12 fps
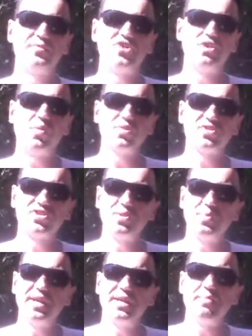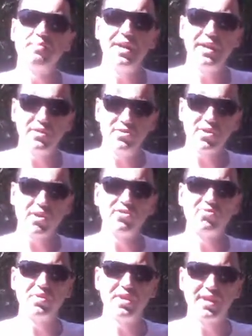She wants to be at $1 million
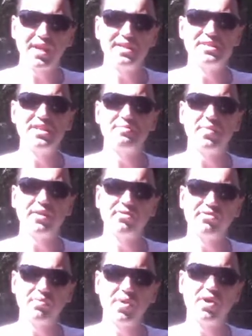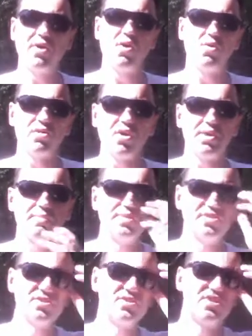within 18 months from her online
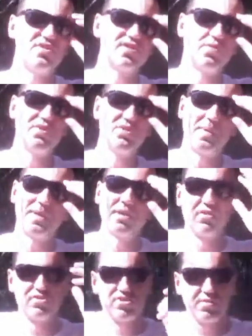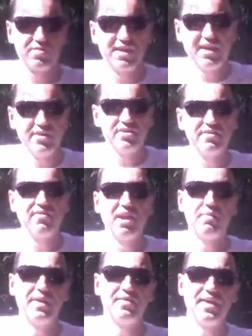businesses, so we're spending a lot of time together
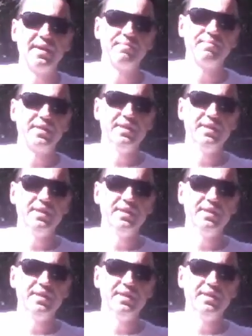developing that.